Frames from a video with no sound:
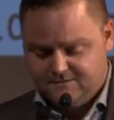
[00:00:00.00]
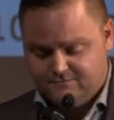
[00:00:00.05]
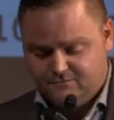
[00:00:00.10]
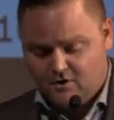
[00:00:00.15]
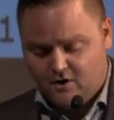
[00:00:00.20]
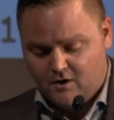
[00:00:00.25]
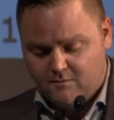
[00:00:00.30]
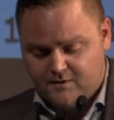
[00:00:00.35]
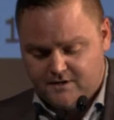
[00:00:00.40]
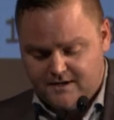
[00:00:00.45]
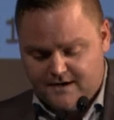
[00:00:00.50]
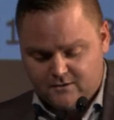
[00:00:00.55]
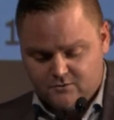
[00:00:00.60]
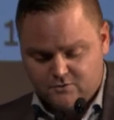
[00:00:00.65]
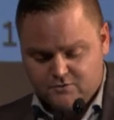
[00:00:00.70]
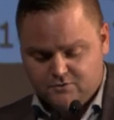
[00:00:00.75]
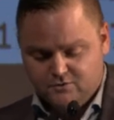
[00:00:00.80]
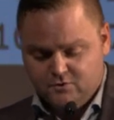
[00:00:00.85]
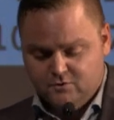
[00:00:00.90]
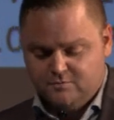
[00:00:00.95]
carbon
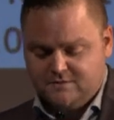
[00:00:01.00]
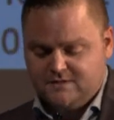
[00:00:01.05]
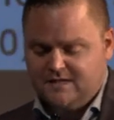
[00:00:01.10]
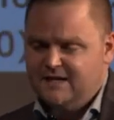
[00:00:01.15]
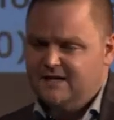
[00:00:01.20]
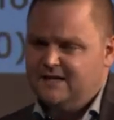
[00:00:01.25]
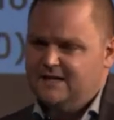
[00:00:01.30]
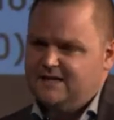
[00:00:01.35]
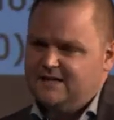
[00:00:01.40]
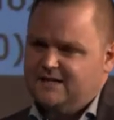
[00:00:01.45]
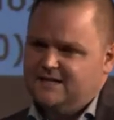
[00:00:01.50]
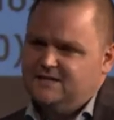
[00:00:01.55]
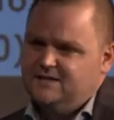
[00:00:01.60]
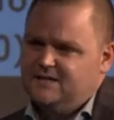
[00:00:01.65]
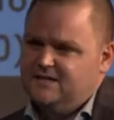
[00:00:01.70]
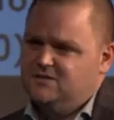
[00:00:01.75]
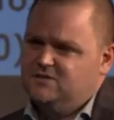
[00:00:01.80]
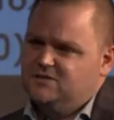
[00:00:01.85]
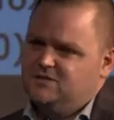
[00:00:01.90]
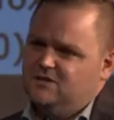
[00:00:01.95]
nanotubes, and
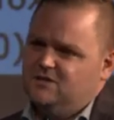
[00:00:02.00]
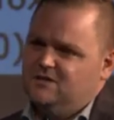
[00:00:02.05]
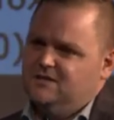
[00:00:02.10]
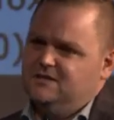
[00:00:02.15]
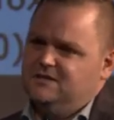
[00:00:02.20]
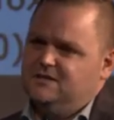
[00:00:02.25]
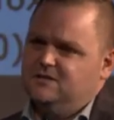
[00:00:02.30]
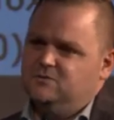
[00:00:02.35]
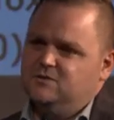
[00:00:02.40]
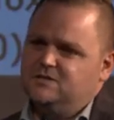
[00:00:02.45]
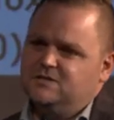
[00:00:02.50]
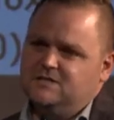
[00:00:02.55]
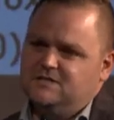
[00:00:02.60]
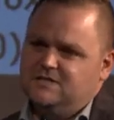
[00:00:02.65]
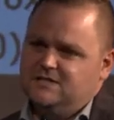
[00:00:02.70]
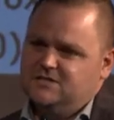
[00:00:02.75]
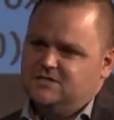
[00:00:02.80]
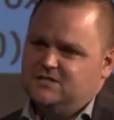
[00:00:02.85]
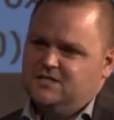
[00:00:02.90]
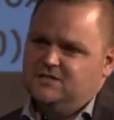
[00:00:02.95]
they saw that there was a
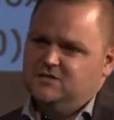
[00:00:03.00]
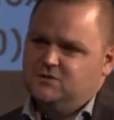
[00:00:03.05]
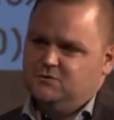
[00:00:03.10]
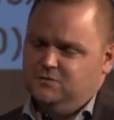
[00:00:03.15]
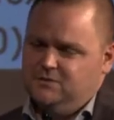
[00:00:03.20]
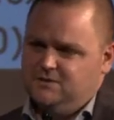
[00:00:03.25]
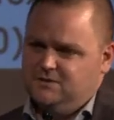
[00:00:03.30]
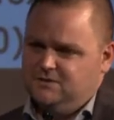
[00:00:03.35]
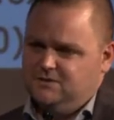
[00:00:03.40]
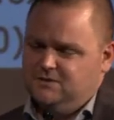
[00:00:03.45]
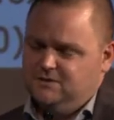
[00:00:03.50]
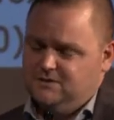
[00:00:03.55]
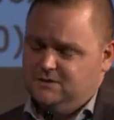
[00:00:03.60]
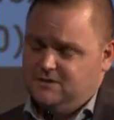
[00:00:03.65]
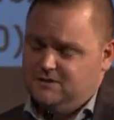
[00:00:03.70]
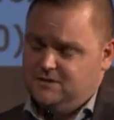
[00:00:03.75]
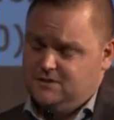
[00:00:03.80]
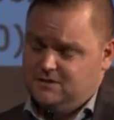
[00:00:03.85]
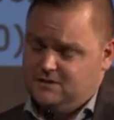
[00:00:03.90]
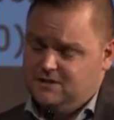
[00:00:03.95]

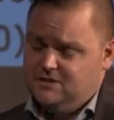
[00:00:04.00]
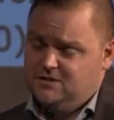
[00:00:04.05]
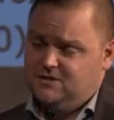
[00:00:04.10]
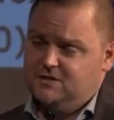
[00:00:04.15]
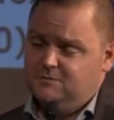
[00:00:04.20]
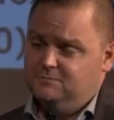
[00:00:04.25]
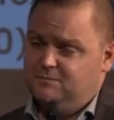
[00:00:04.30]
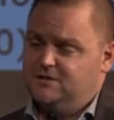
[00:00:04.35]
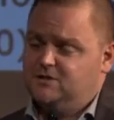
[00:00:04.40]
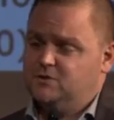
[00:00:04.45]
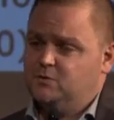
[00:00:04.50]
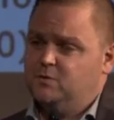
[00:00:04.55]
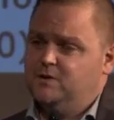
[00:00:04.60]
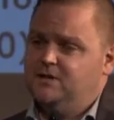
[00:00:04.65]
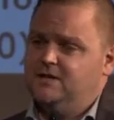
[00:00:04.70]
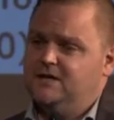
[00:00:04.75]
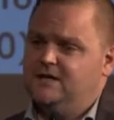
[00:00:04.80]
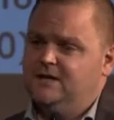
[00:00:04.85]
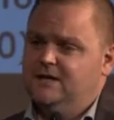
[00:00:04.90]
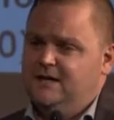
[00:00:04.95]
distinction
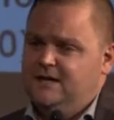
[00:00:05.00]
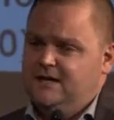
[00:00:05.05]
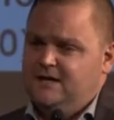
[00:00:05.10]
between